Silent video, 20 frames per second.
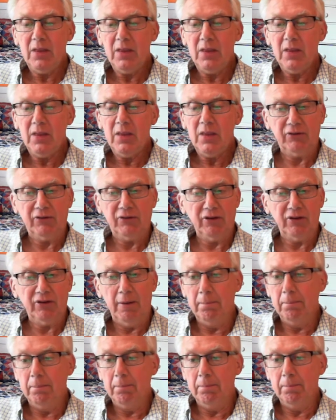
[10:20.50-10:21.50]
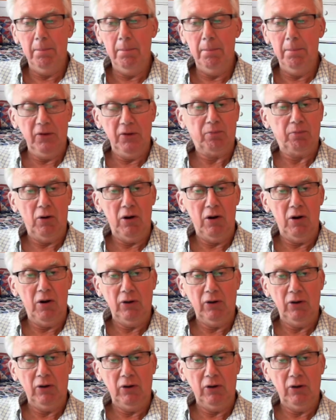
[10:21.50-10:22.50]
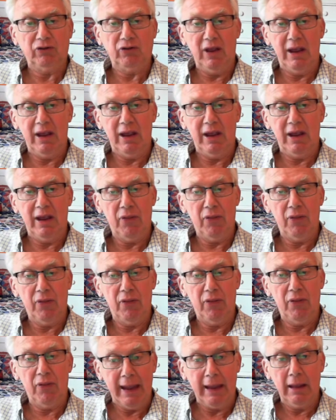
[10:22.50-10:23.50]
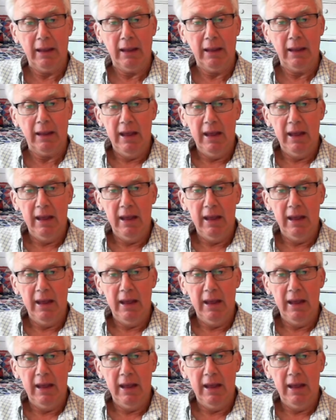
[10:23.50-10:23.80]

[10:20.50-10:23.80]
It's it's pretty much the same thing,